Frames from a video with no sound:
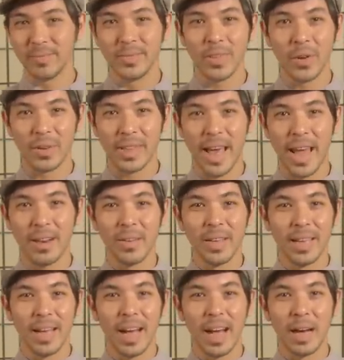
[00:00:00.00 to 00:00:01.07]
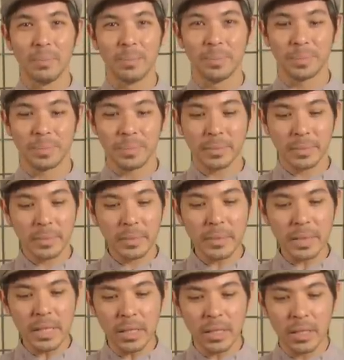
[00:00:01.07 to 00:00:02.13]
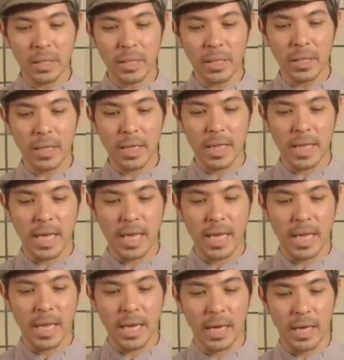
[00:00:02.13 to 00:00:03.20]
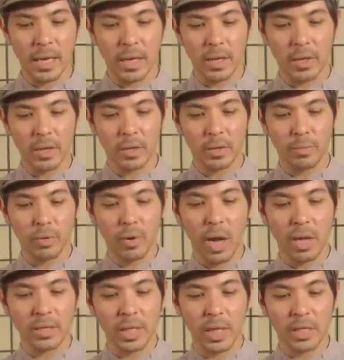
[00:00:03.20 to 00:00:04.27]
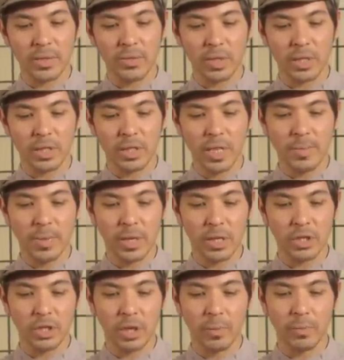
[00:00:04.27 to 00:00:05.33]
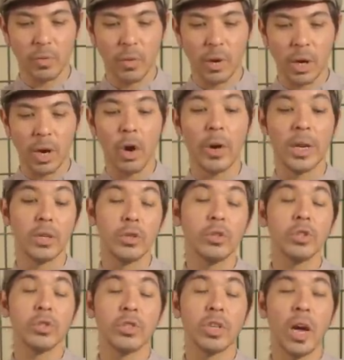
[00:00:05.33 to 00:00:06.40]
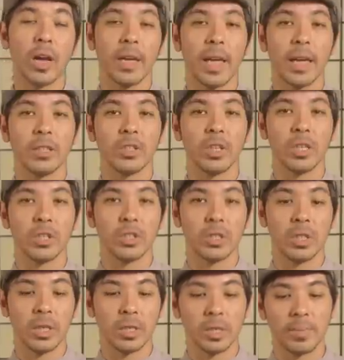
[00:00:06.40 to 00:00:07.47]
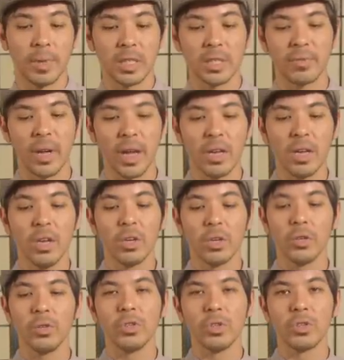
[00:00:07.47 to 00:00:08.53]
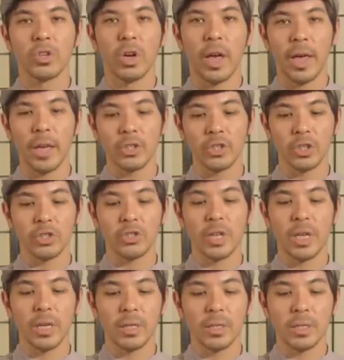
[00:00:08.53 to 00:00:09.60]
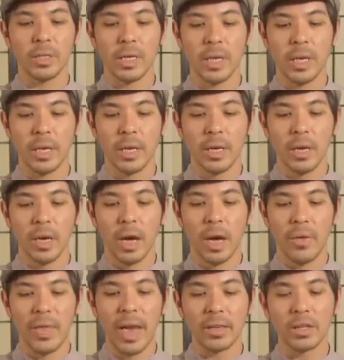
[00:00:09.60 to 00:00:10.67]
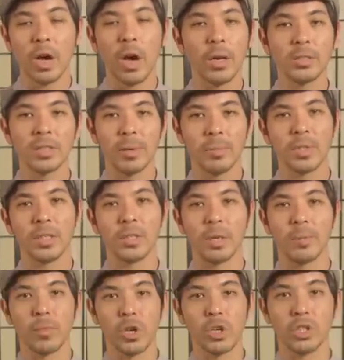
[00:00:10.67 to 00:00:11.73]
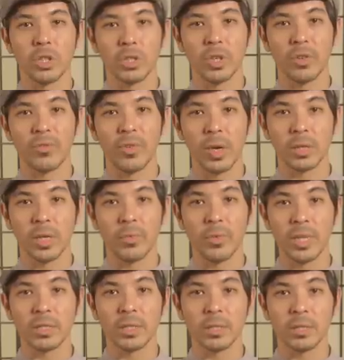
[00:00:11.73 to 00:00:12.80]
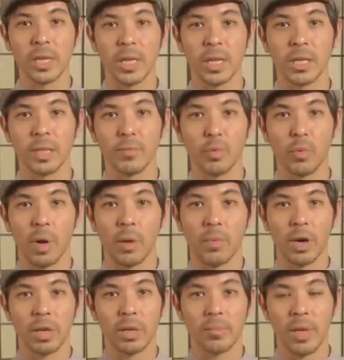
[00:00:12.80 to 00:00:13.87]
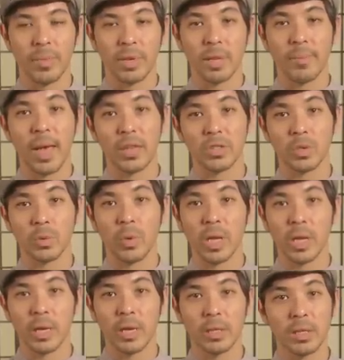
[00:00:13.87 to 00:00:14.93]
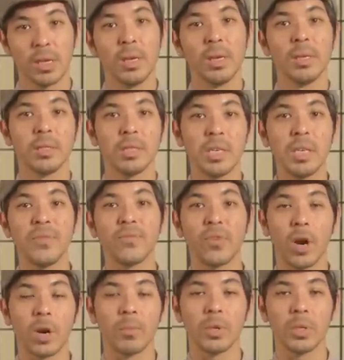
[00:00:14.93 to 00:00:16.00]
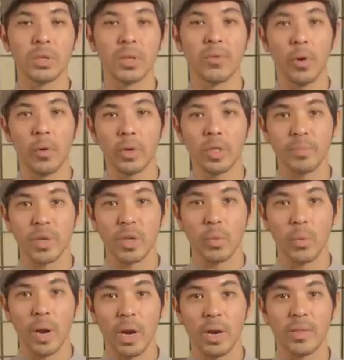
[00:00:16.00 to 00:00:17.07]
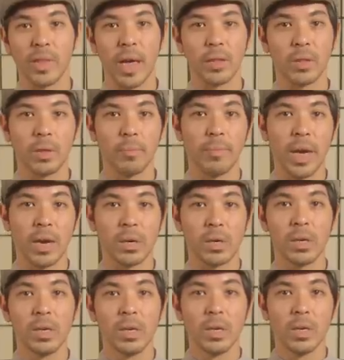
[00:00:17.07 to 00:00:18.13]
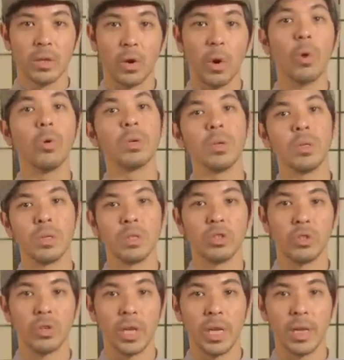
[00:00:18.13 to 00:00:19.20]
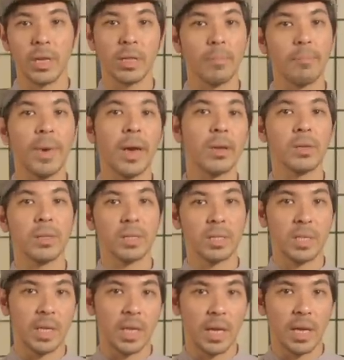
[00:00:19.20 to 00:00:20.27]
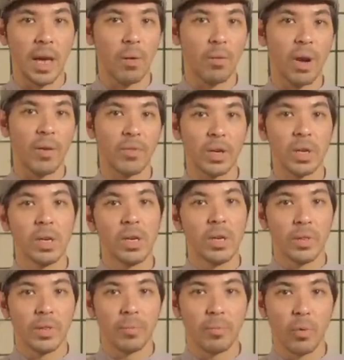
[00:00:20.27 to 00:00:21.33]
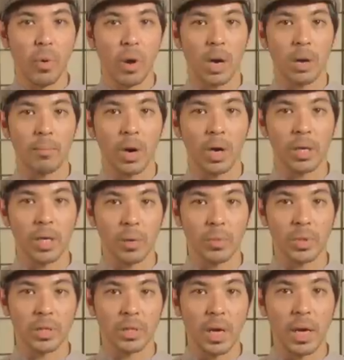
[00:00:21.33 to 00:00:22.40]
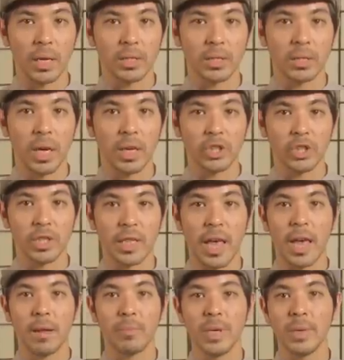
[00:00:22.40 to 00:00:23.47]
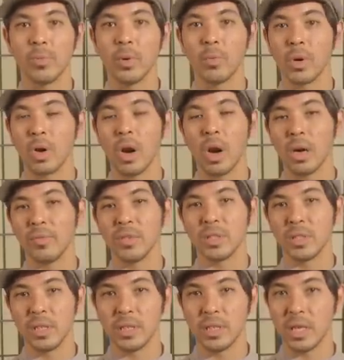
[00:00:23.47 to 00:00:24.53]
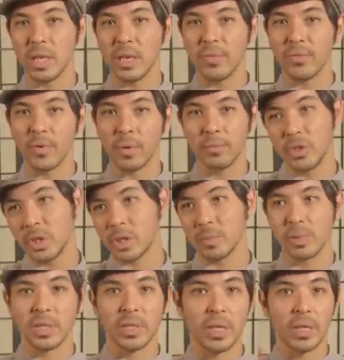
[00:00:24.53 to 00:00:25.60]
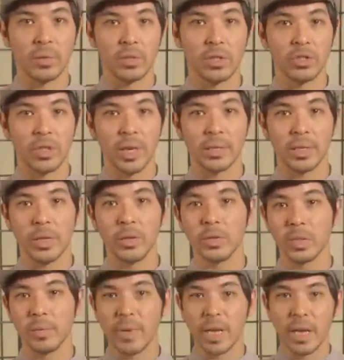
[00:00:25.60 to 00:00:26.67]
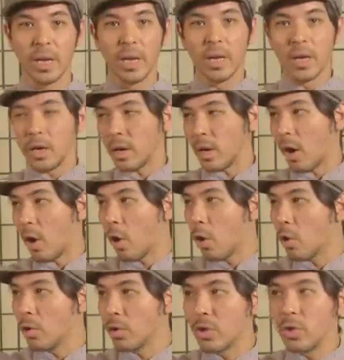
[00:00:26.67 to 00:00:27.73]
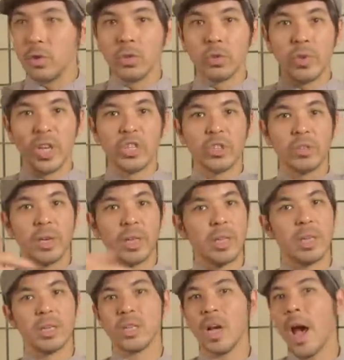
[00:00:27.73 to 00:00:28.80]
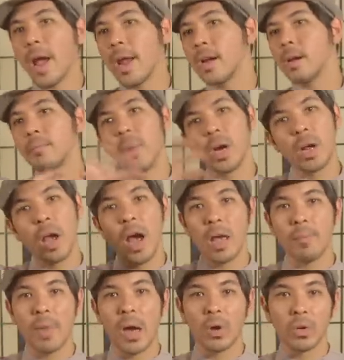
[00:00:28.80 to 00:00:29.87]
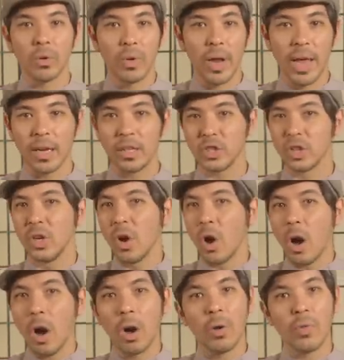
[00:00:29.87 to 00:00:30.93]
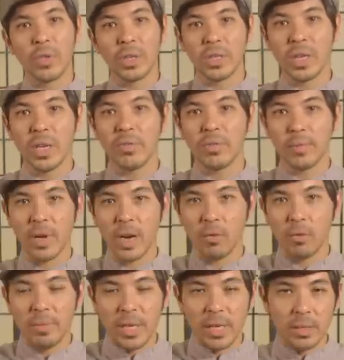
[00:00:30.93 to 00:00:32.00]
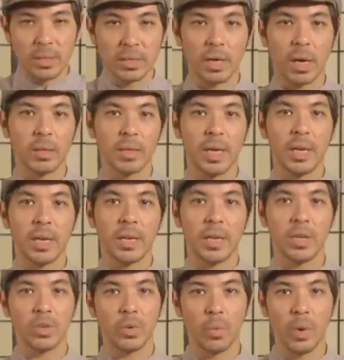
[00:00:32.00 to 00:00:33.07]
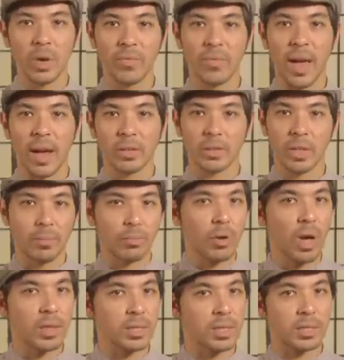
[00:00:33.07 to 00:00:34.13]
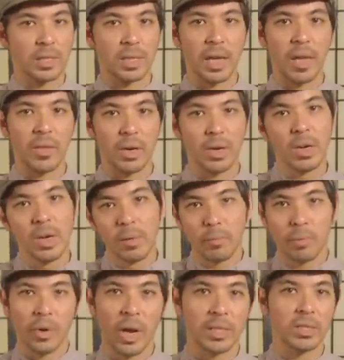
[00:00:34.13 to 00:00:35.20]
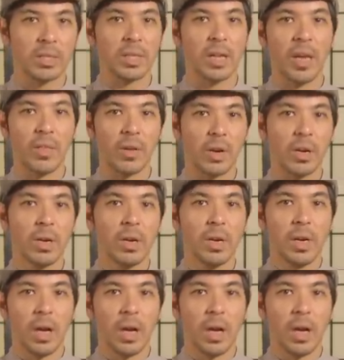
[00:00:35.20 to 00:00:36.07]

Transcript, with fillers: note that. Um, the process for steeping shengpu'er, oh, and gushu cha, again, to, just to specify, gushu cha, ancient tree tea, uh, that concept didn't emerge until fairly recently in the pu'er market, maybe in the past 20 years. Tea farmers have always been aware that the better, the older the tree, the better the tea. However, the pu'er market was not such that people were harvesting tea from just particular trees. It used to be a whole huge region, like the entire Menghai mountain range, all of the tea from there would be consolidated into one factory, processed together, pressed together,